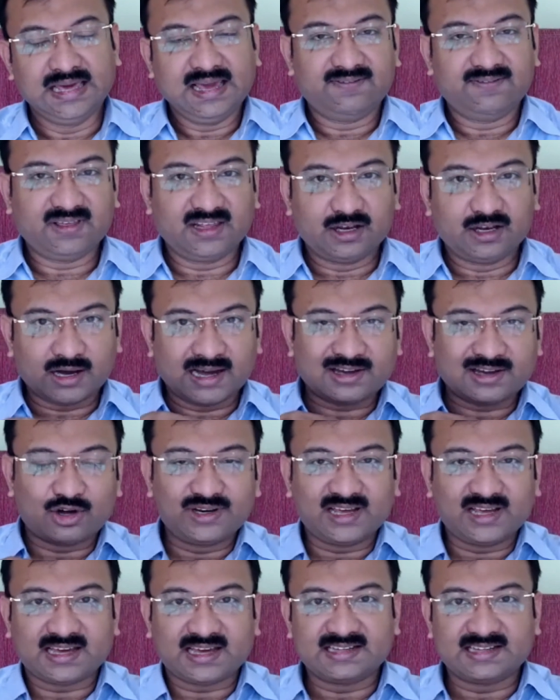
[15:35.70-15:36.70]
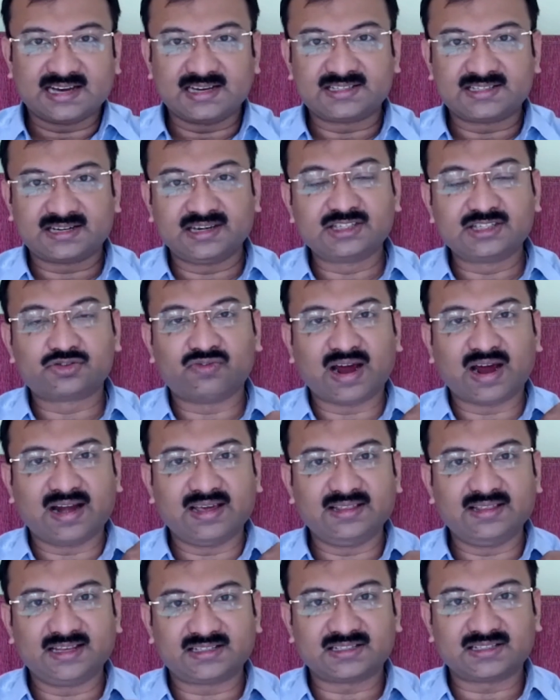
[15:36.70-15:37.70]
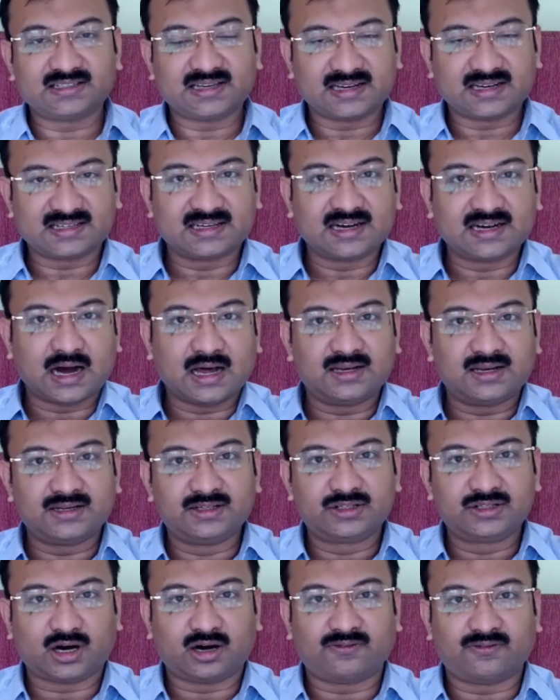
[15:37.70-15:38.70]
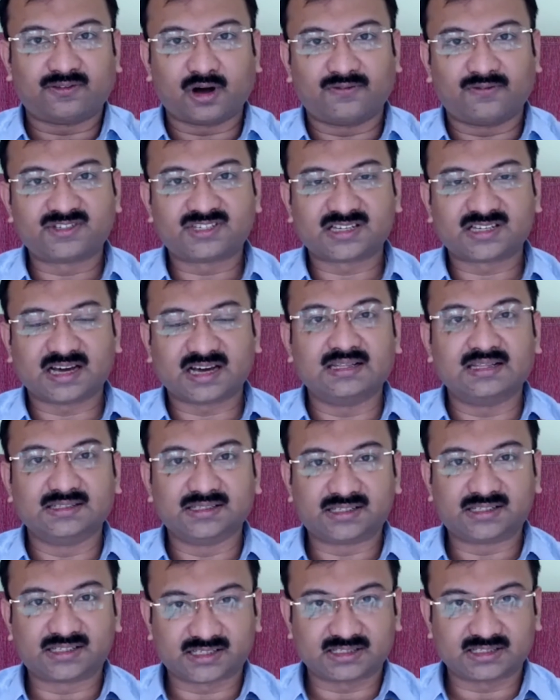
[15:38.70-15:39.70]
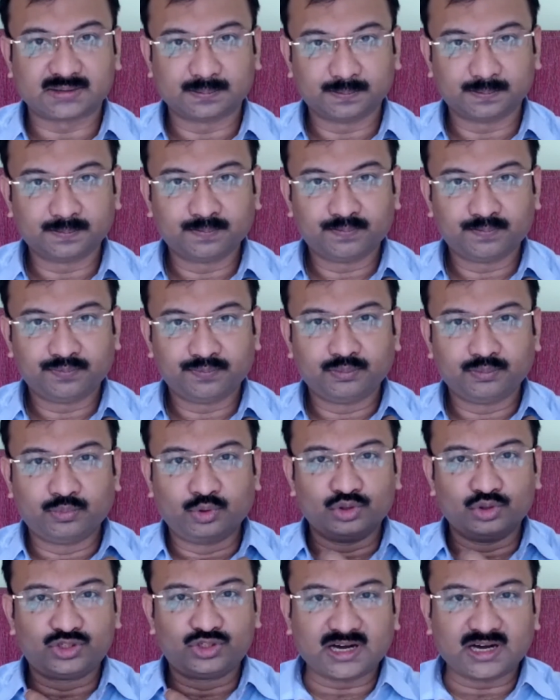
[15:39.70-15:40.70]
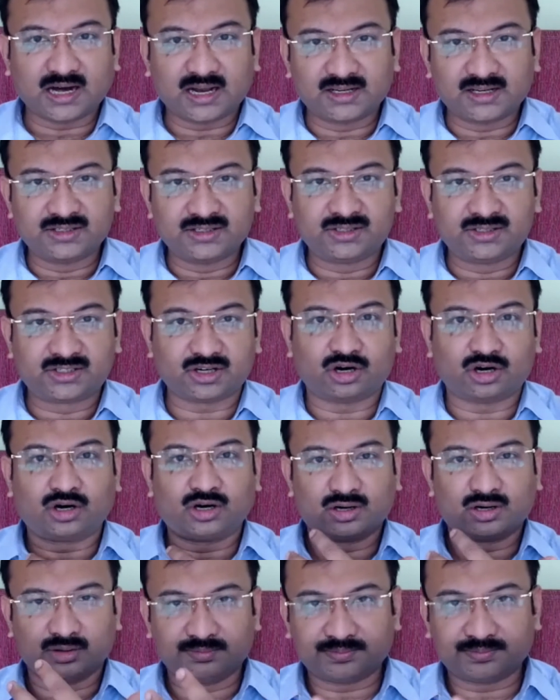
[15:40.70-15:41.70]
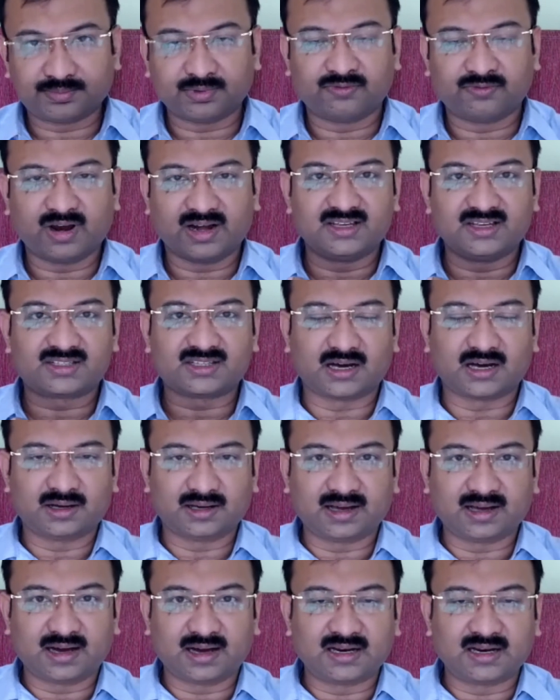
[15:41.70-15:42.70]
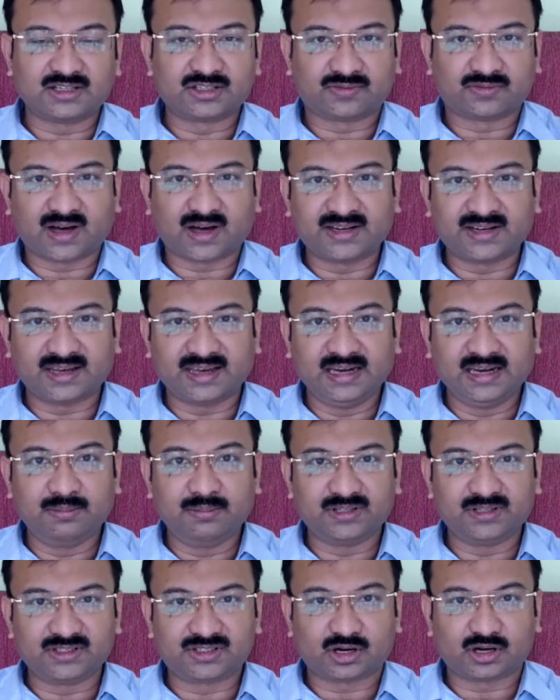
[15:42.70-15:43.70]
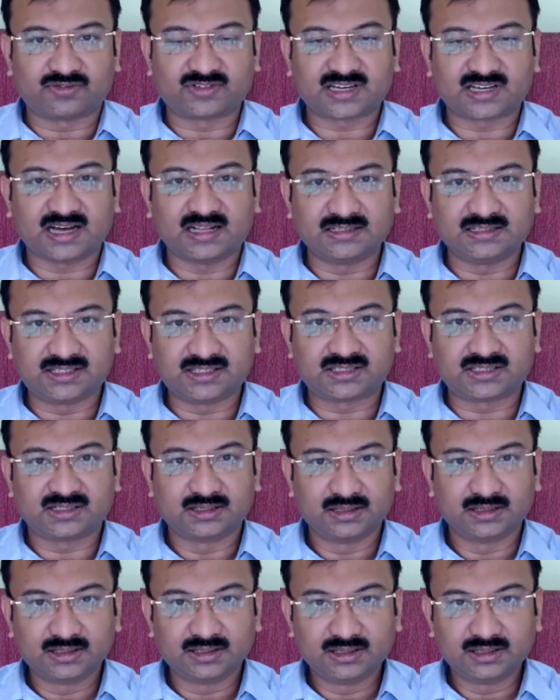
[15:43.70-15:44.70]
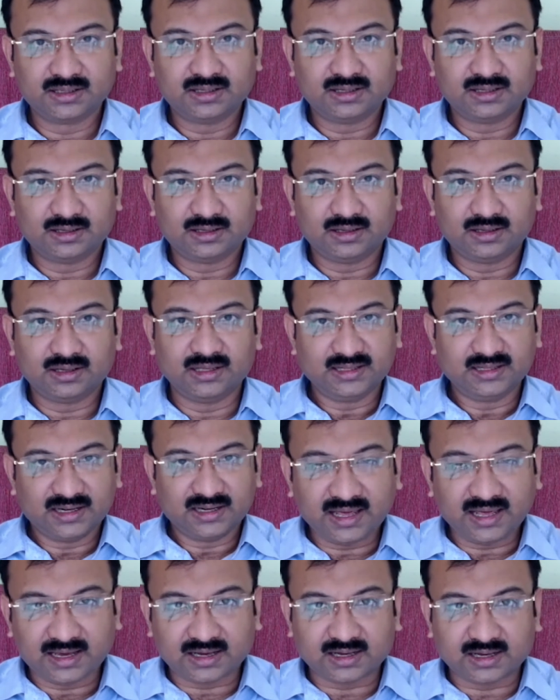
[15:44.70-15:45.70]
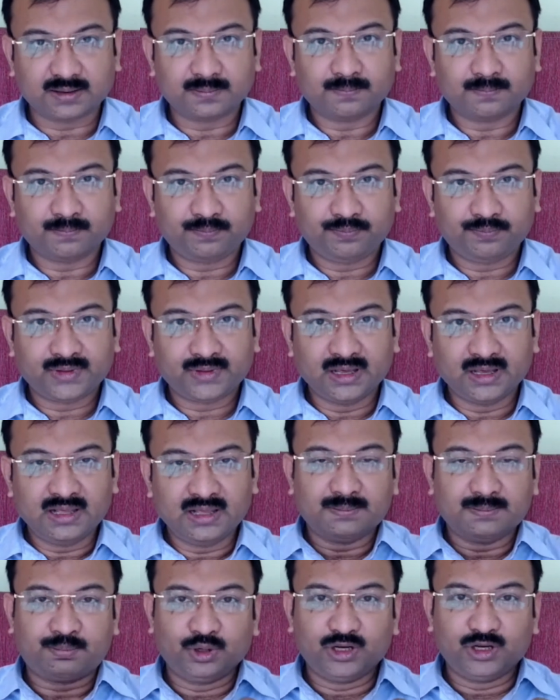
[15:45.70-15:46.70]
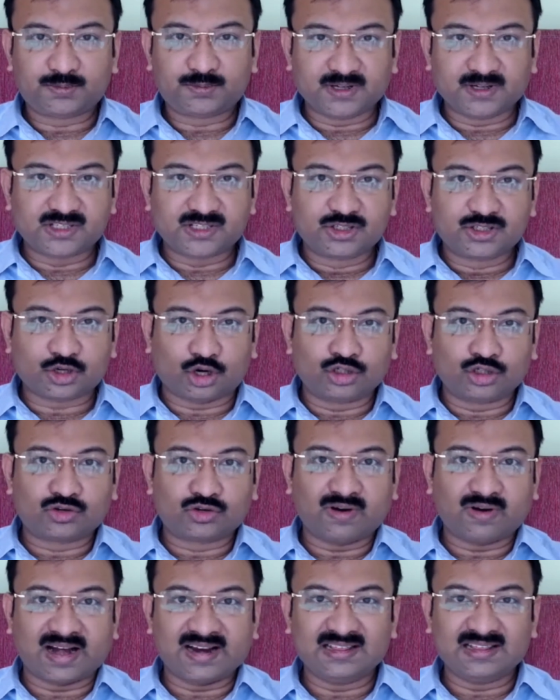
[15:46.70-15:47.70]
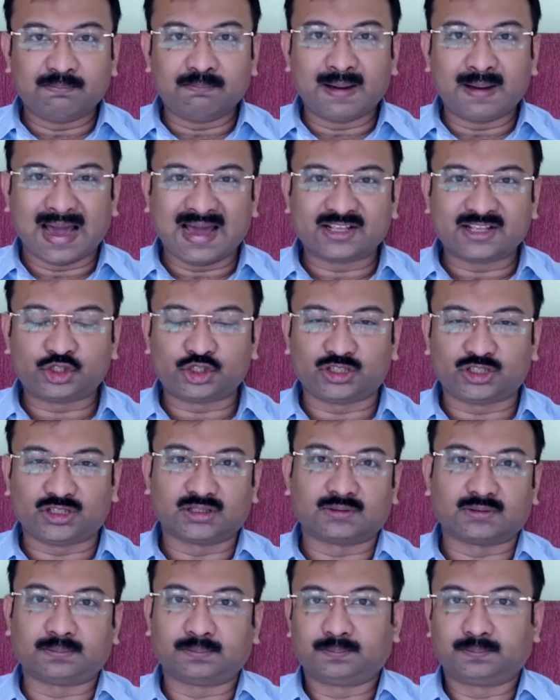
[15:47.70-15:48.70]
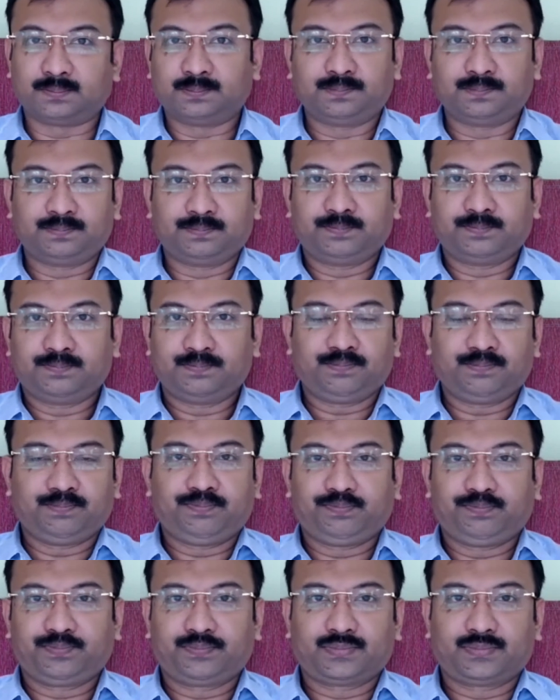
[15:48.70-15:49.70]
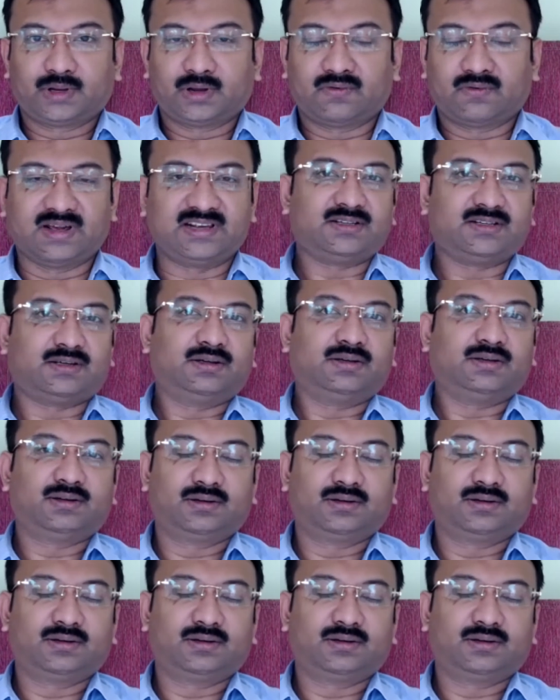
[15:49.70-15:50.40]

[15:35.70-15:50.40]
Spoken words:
If the Naga Konyak headhunter is wearing that garland of skulls, bronze garlands or various garlands of other elements of skulls in the neck, the police person is also wearing the badge here, right?